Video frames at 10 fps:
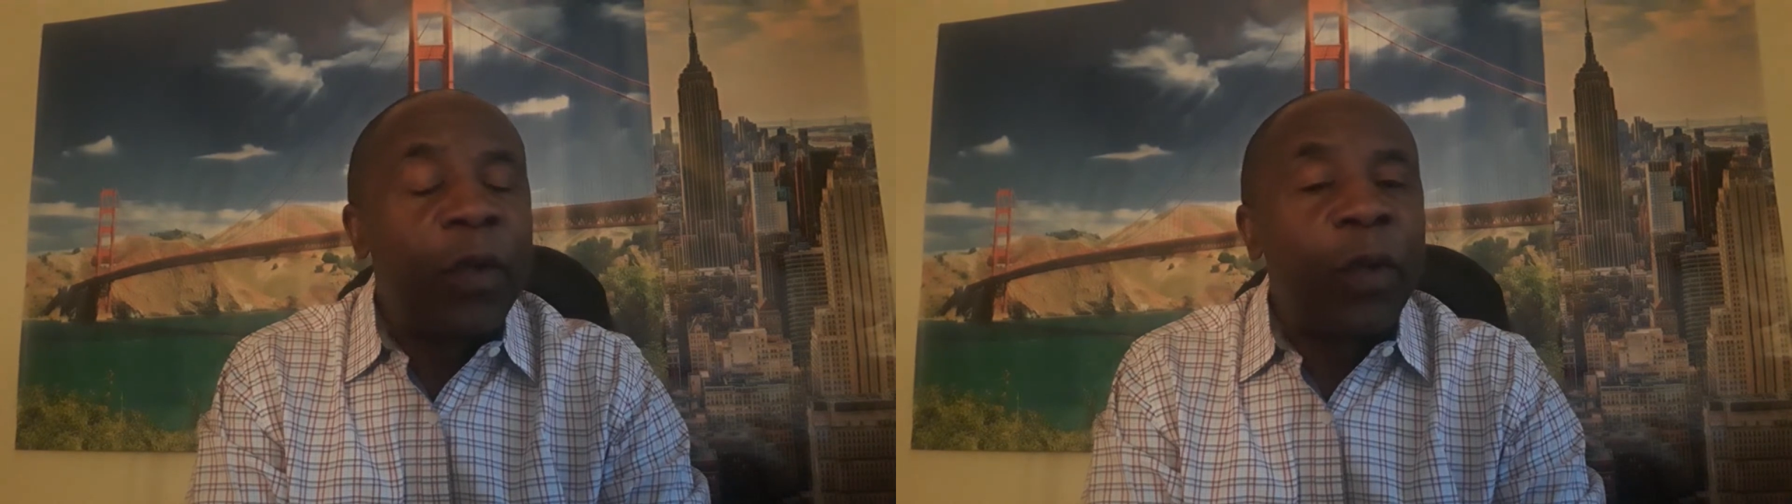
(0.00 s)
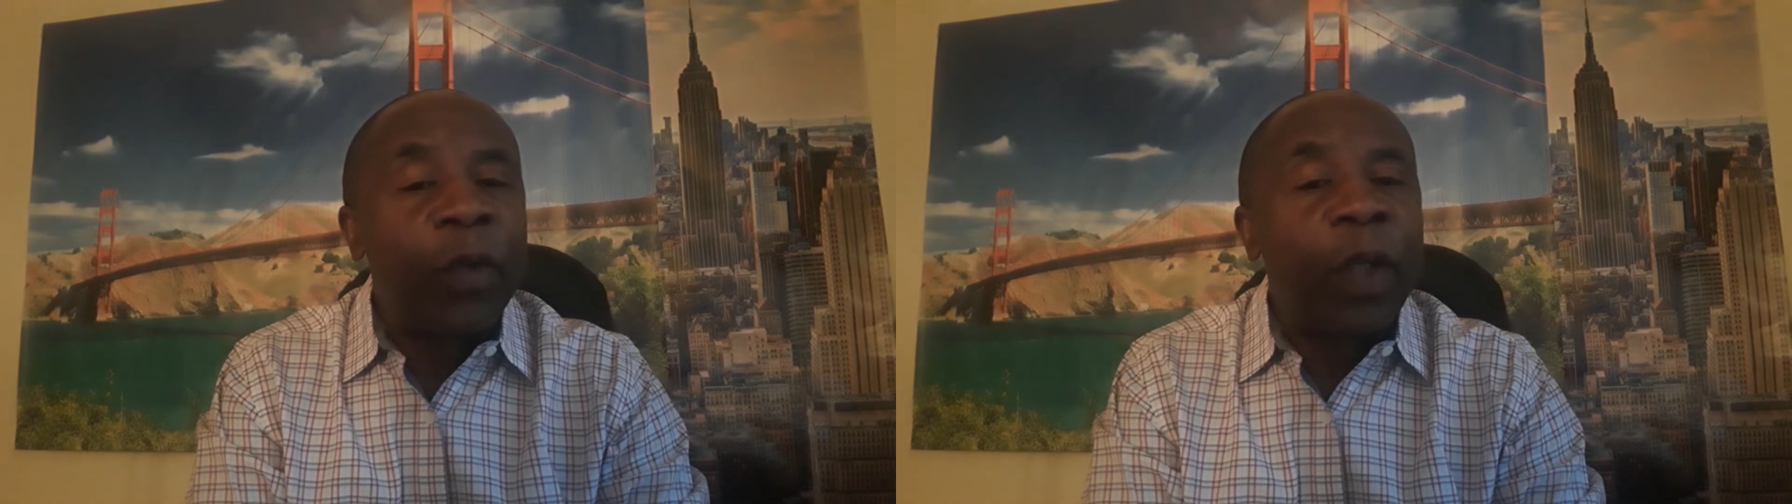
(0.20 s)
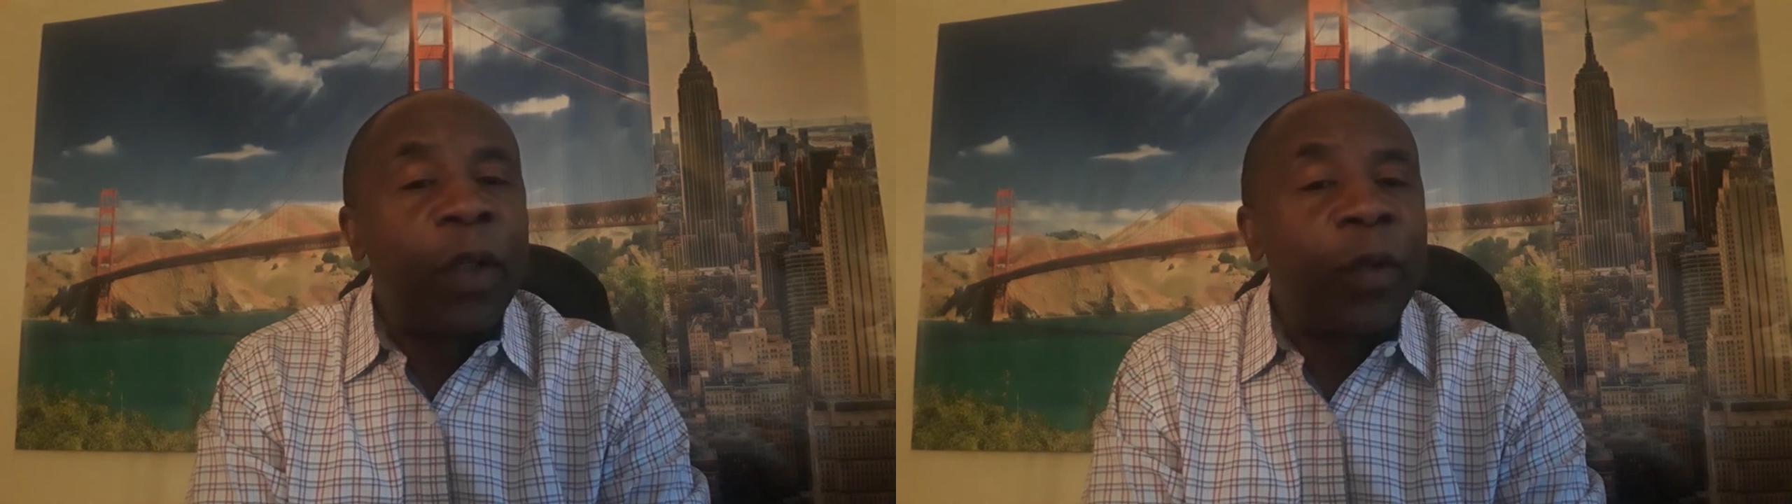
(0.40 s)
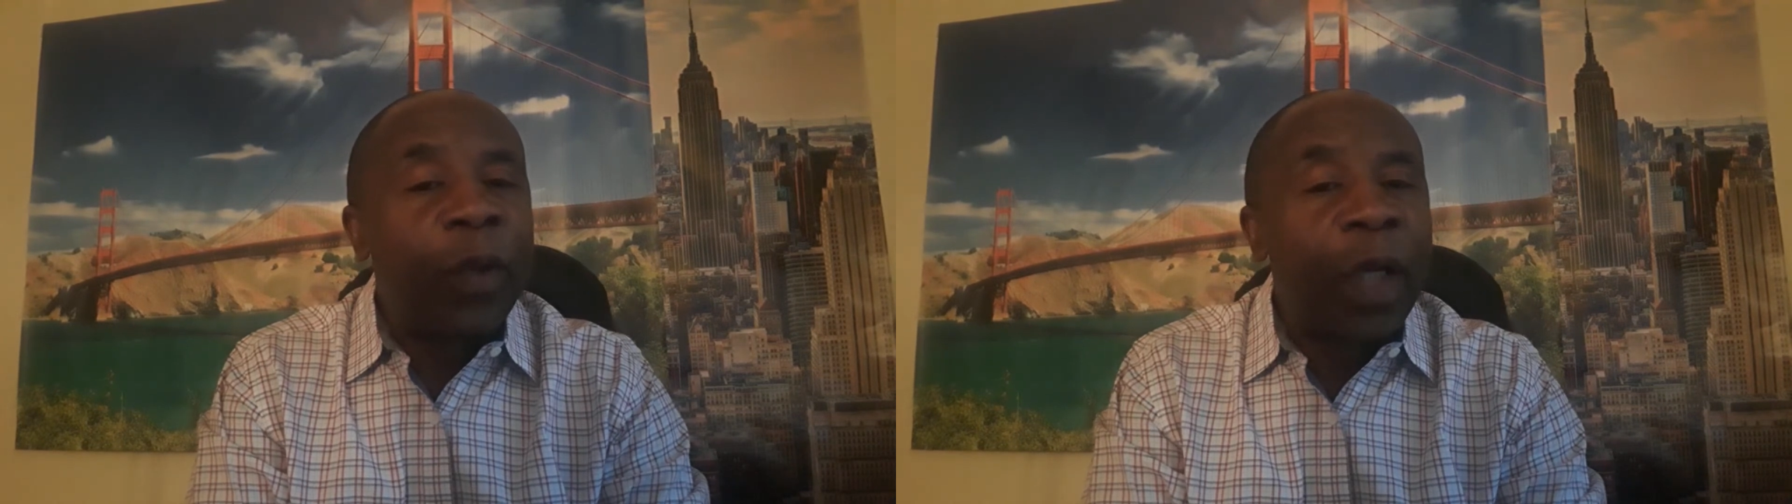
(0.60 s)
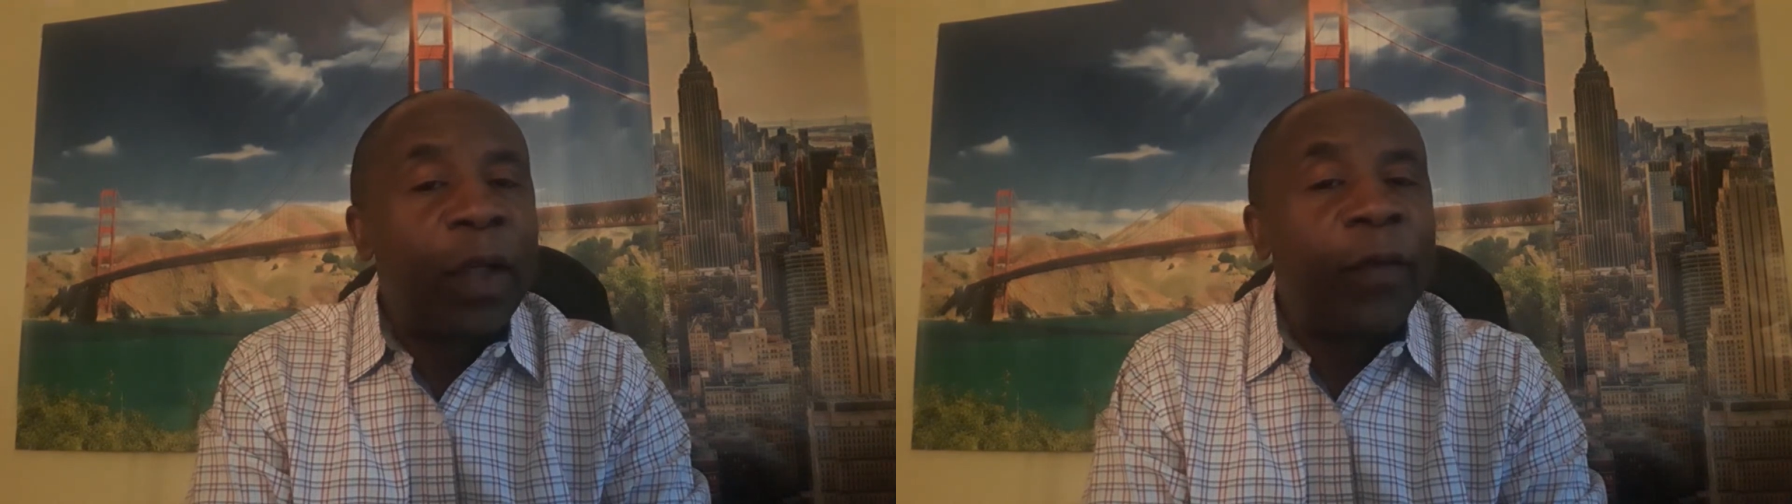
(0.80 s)
you so that you
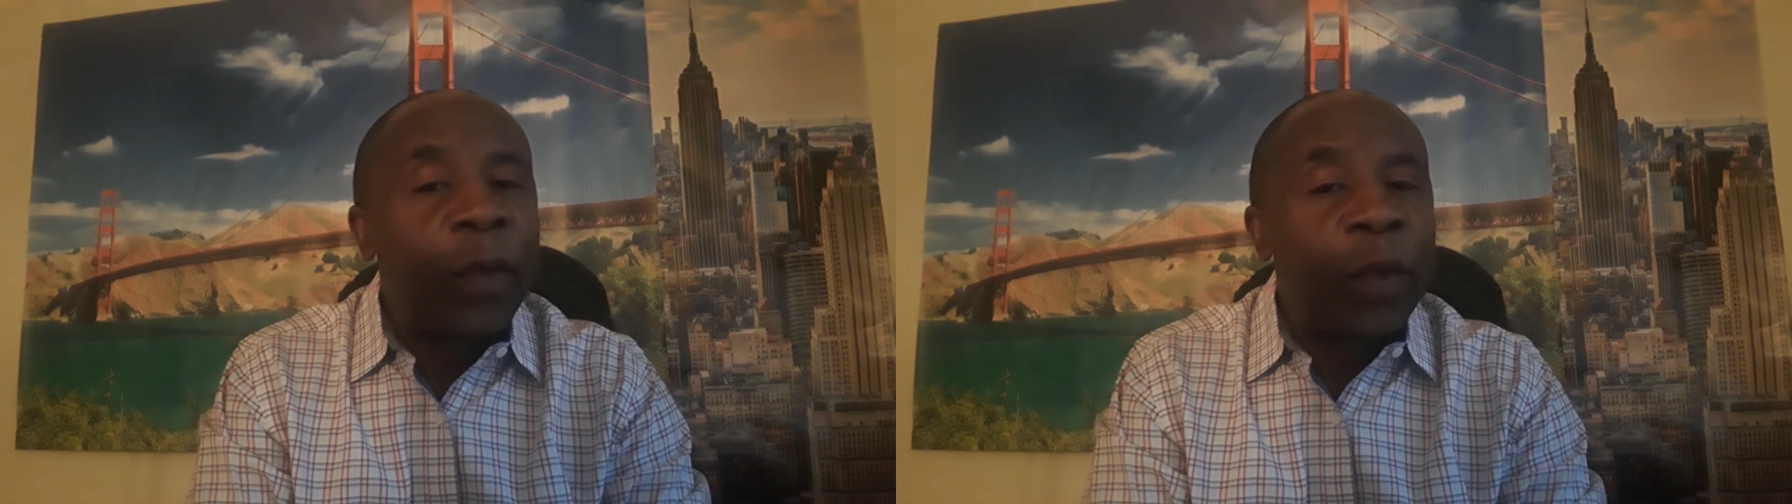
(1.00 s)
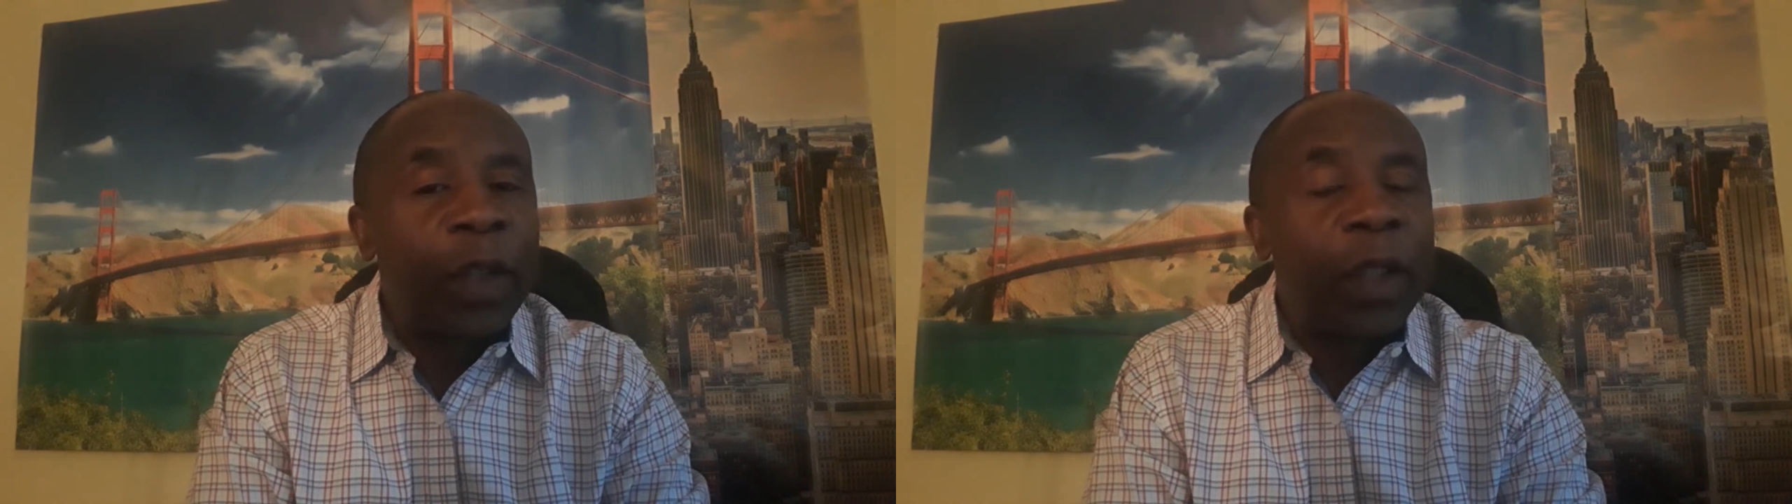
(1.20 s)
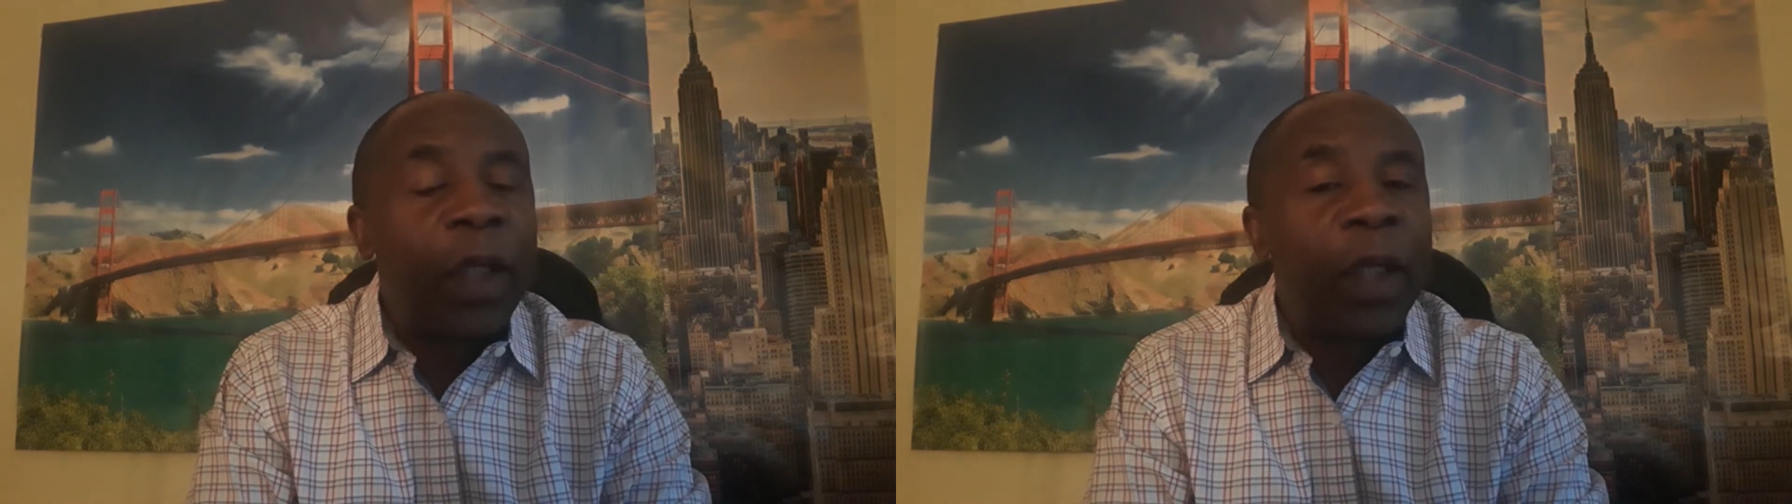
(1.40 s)
can't vote.